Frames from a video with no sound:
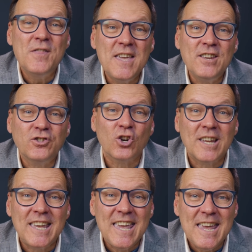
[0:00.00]
These are
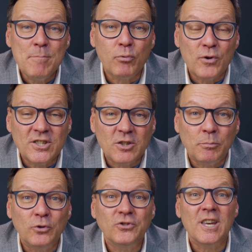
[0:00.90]
key
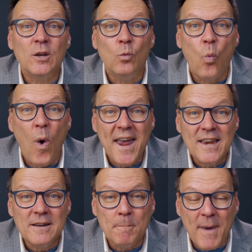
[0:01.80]
principles in
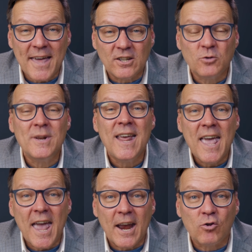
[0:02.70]
weight management
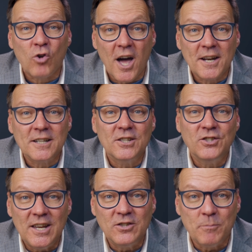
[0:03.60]
and chronic
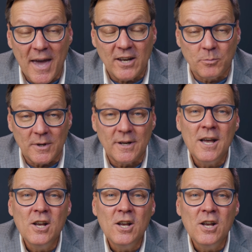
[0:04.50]
disease management.